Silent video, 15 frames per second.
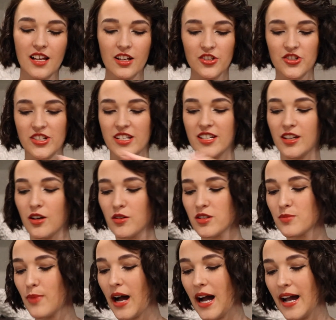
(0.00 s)
She
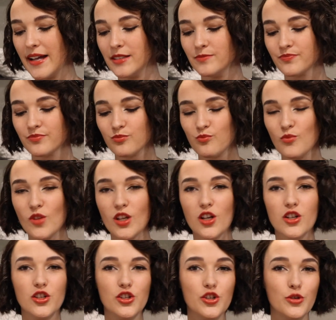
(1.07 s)
goes by
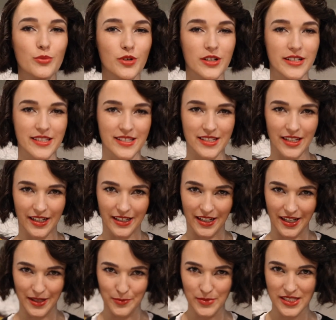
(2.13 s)
numerous
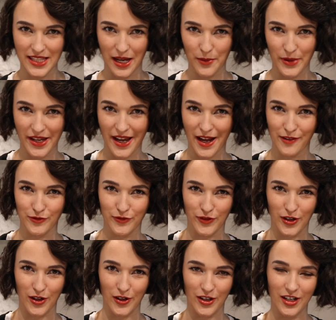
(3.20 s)
nicknames that we have
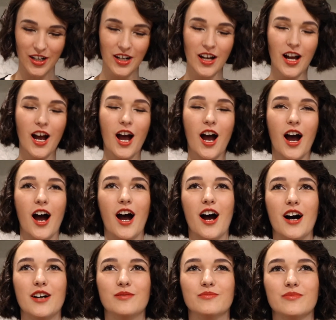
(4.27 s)
for her.
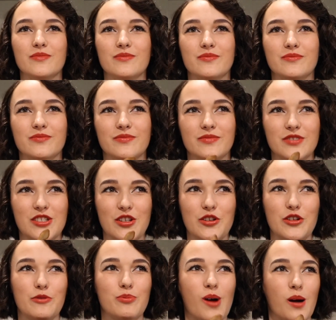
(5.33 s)
So
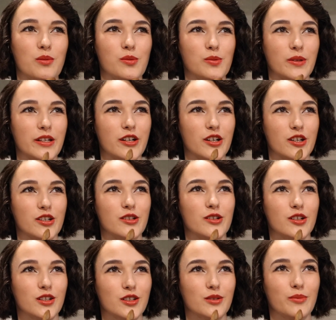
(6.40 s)
you've probably heard
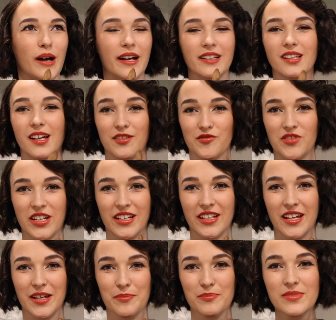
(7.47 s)
her by a lot of
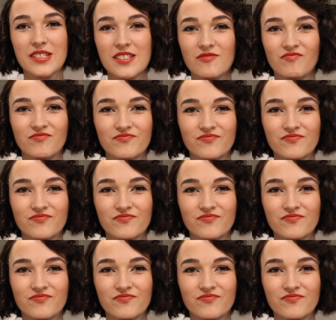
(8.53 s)
nicknames.